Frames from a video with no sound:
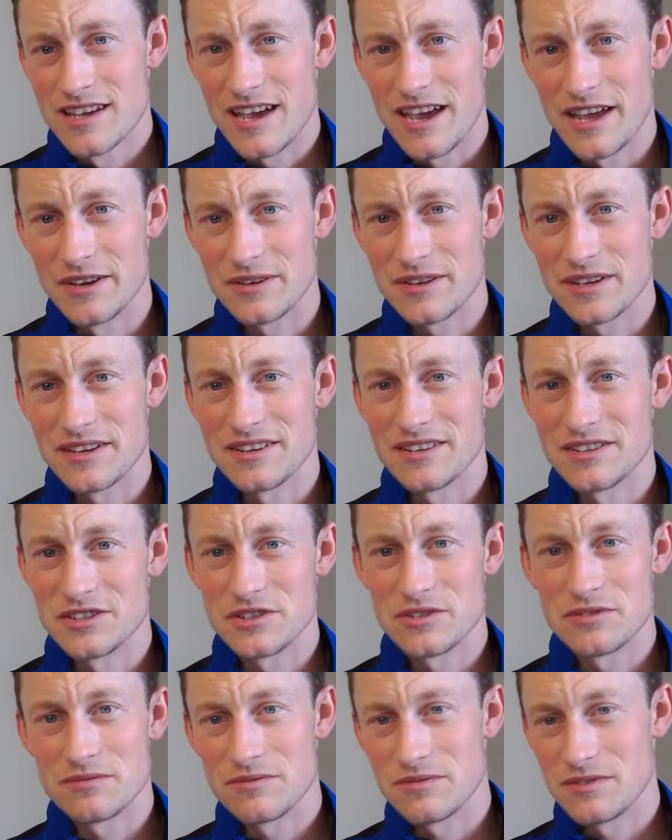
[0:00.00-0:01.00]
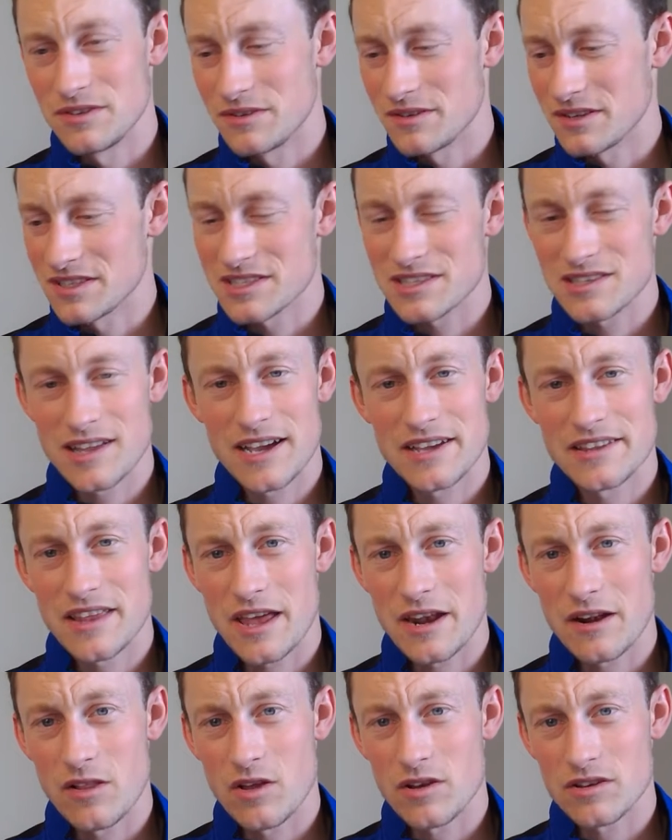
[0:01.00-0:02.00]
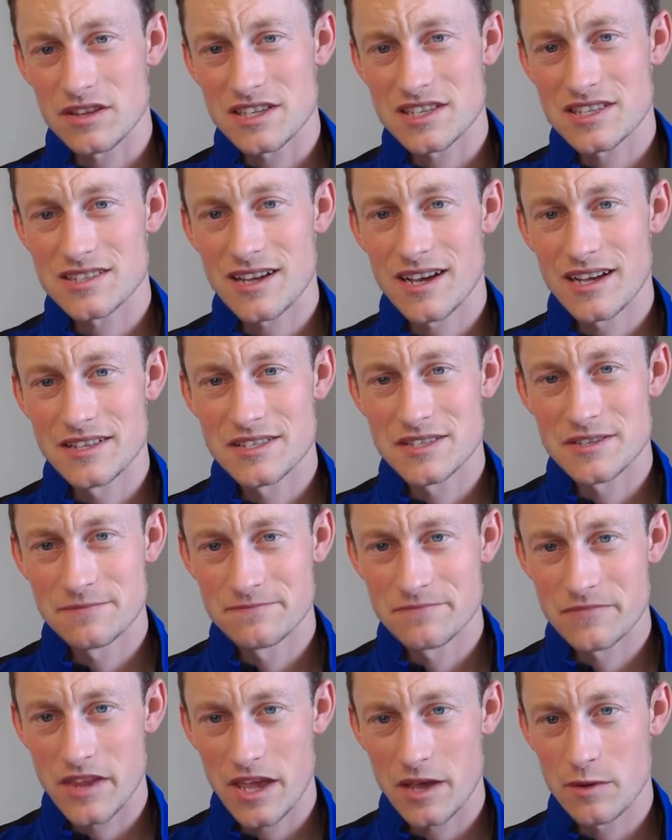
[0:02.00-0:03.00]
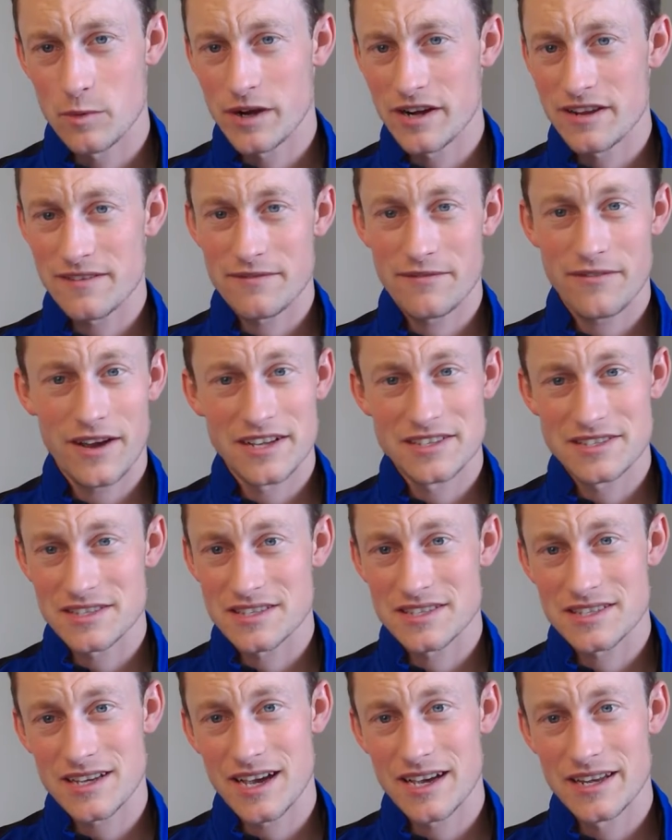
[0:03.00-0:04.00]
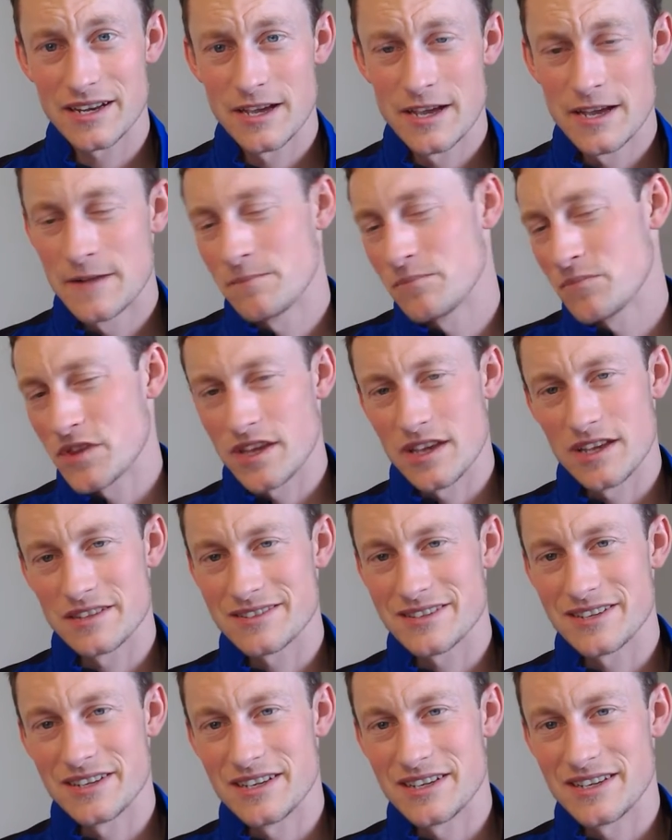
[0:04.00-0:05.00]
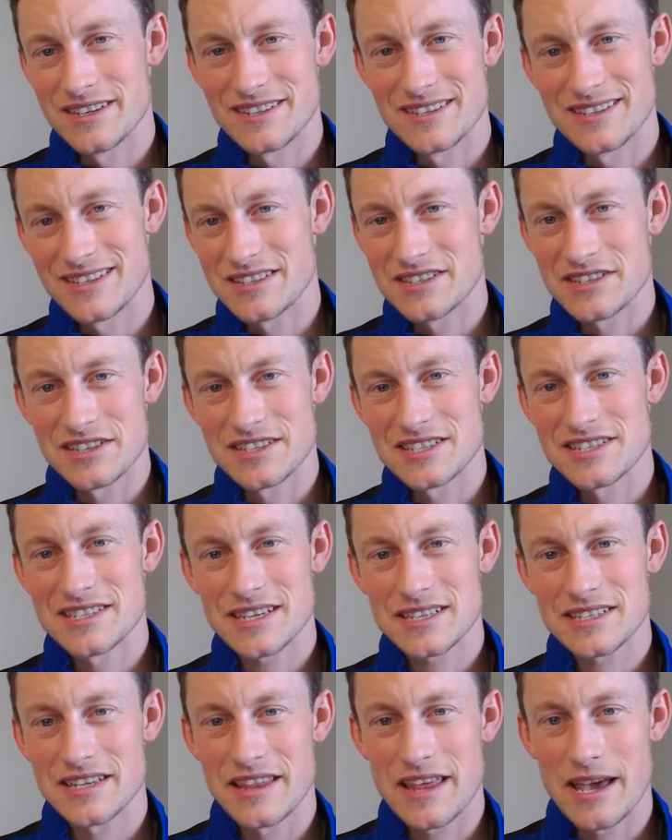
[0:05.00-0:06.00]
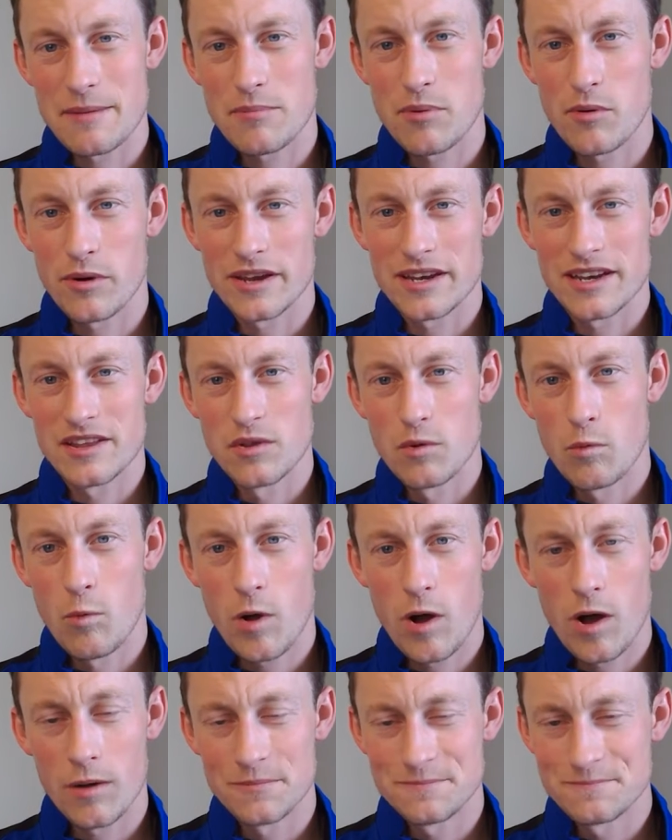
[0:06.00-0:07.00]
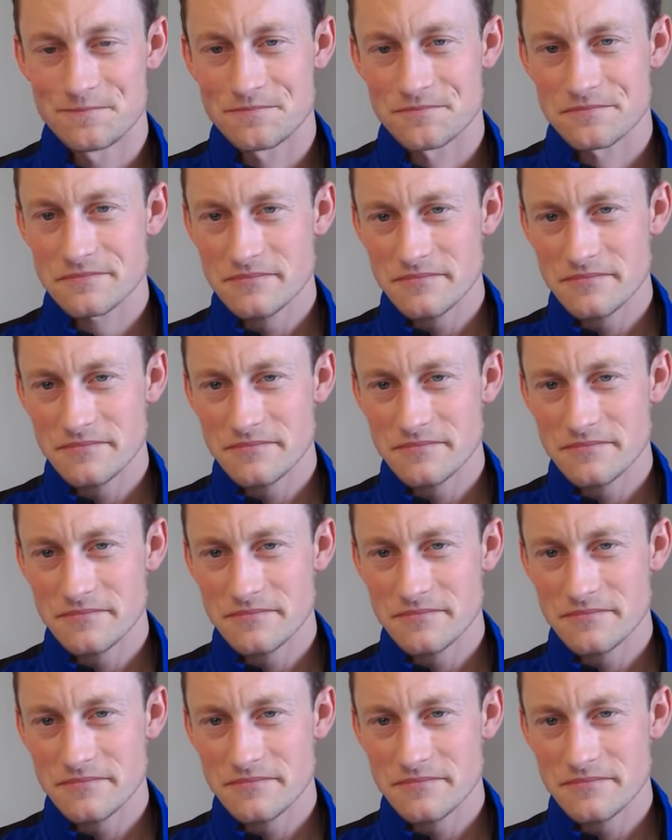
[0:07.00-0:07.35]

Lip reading: And you can slide that along the studs, and when it finds a stud, it's gonna stick to that point in the wall.